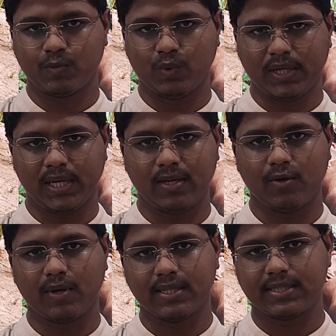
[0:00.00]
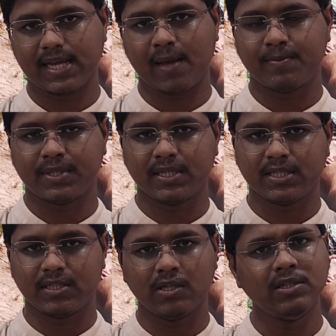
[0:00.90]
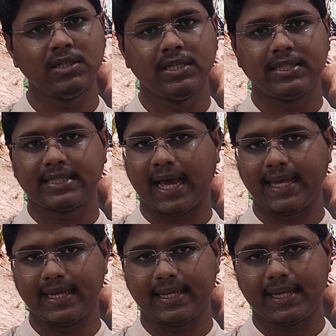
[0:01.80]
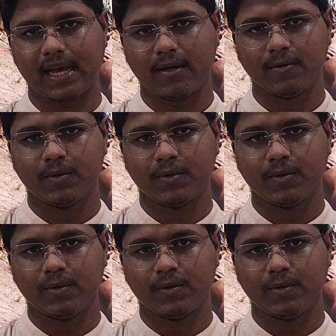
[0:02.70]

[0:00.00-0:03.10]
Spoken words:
Okay, you can say abscess in the thigh area.